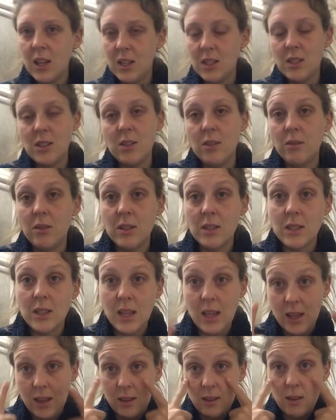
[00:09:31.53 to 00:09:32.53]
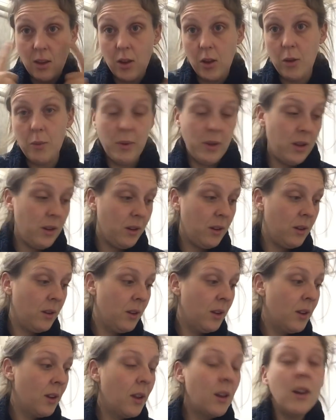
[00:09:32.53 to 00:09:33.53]
as soon as these open.
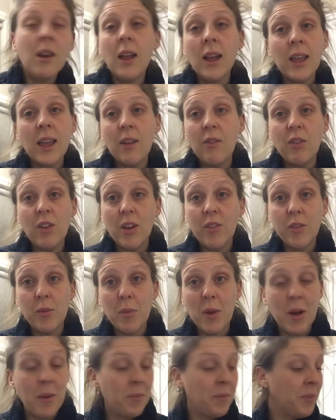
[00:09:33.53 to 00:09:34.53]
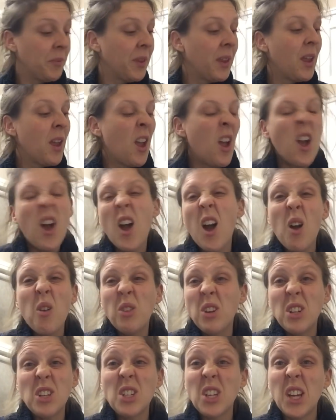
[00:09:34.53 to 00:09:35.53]
Like every other mum, I
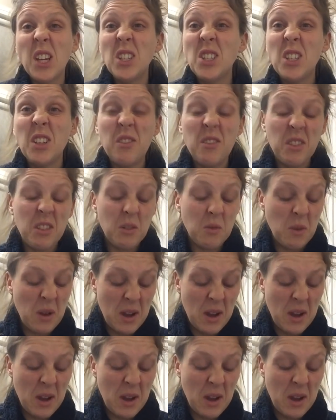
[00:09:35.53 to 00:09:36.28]
wouldn't change it for